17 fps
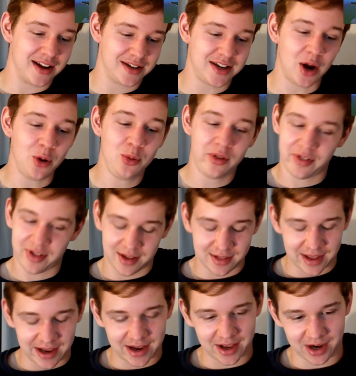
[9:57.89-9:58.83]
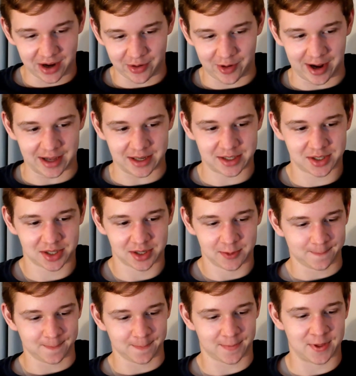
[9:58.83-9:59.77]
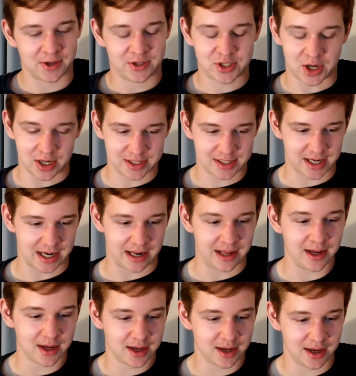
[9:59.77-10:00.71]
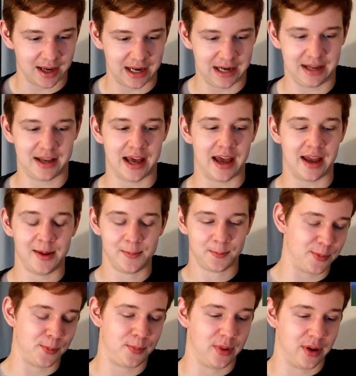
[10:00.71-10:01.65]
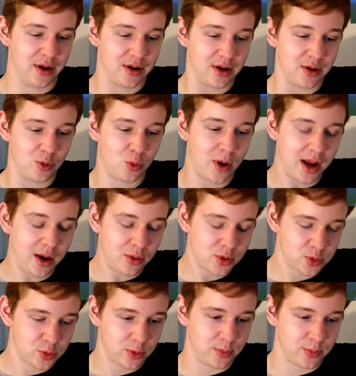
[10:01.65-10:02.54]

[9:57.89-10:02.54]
I don't think they're going to add the Titanic in-game, but whales would